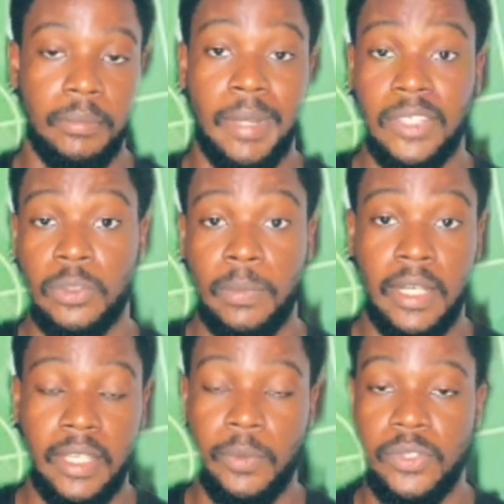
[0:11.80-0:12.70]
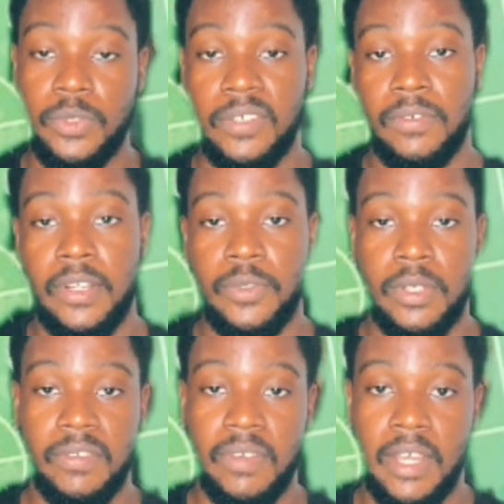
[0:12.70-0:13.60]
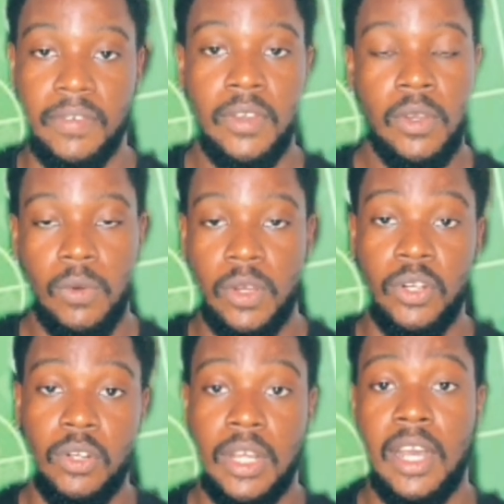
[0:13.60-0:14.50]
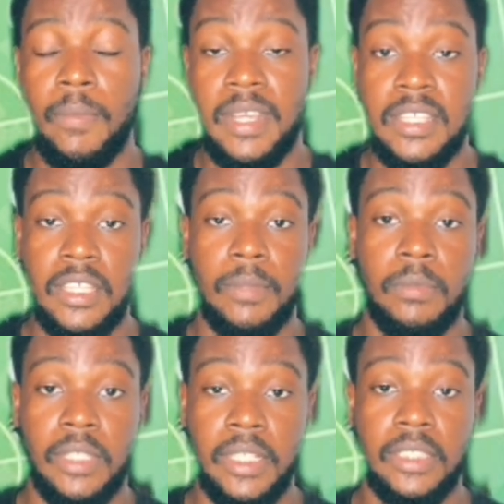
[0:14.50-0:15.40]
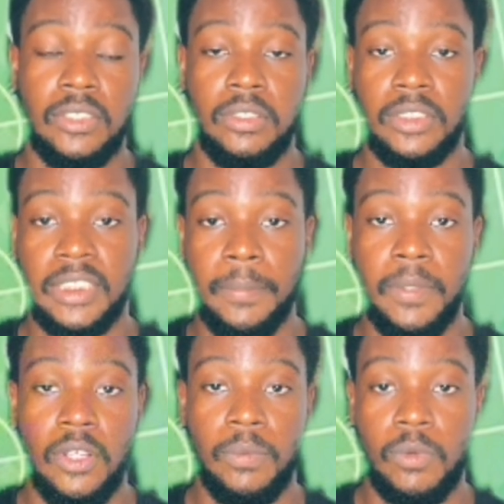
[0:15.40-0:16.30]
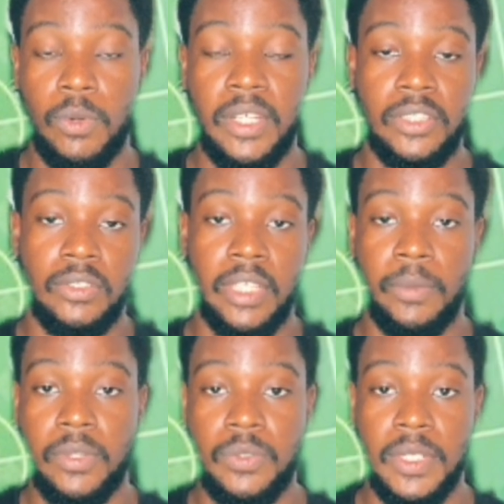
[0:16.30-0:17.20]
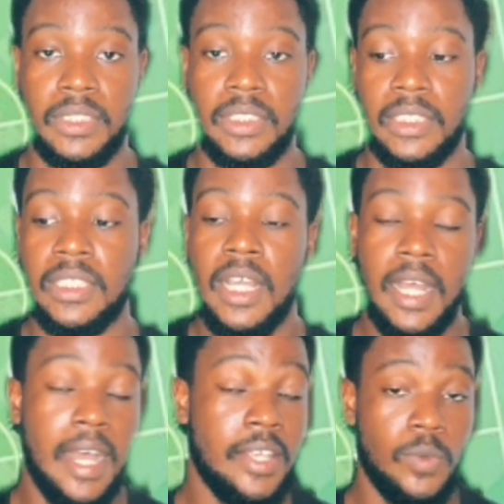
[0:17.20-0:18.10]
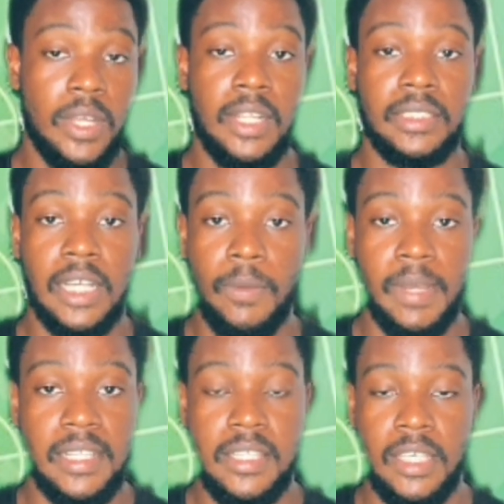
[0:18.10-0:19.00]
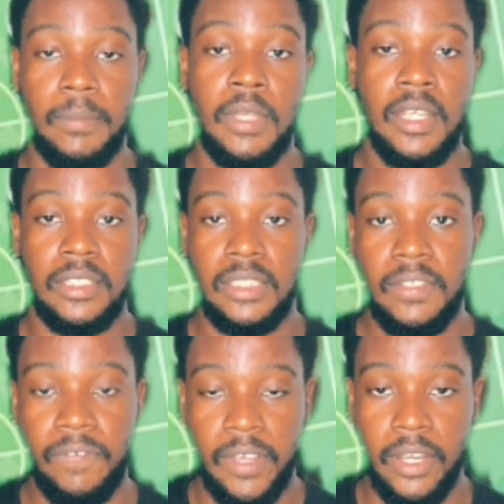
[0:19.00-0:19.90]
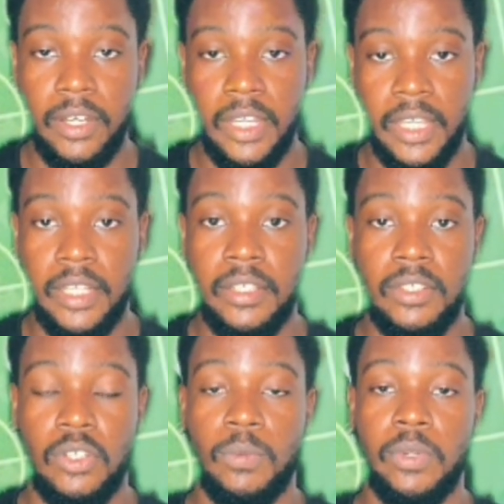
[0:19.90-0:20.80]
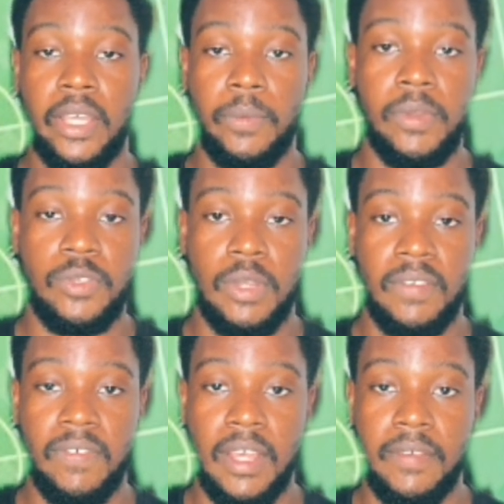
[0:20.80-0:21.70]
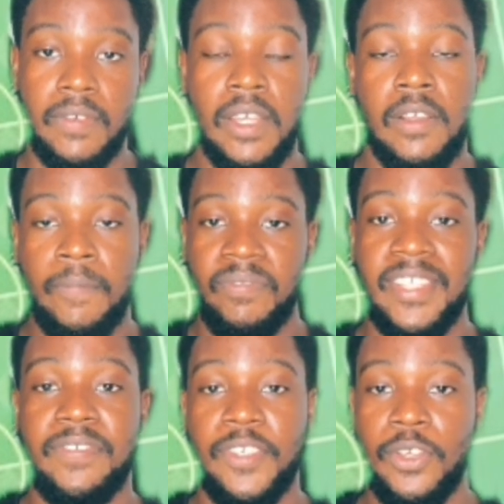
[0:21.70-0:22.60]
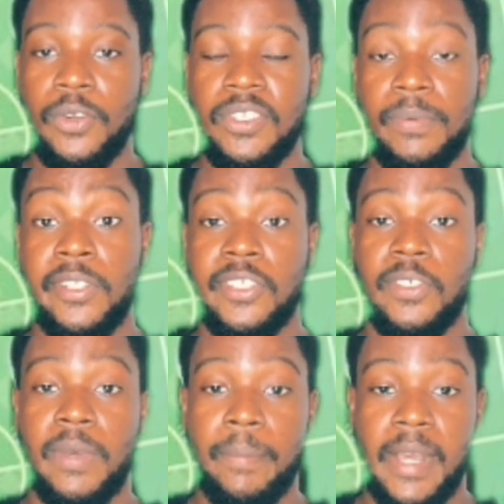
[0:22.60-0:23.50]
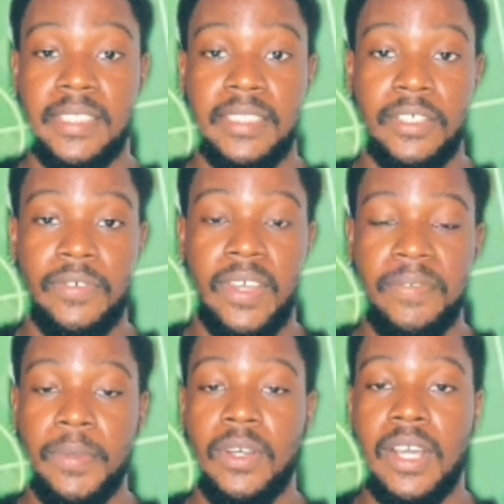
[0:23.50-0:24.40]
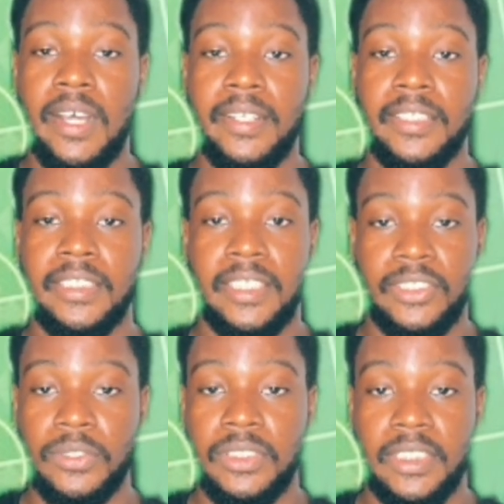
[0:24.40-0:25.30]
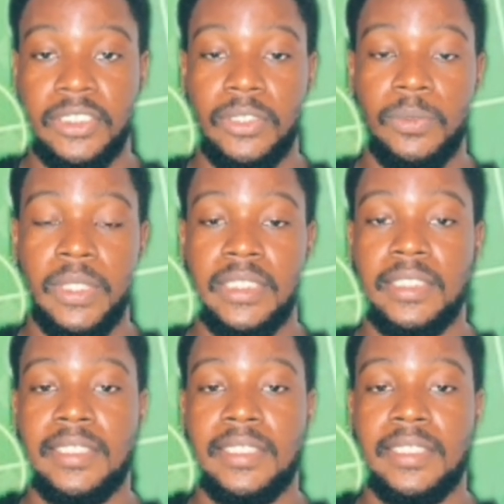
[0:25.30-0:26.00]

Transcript: back to back Gameweek 24 and 25. We're going to look at how my team is shaping up going into Gameweek 26, as well as how my team did fare in double Gameweek 25. This video is brought to you by myself, FPL.CARNAGE, in association with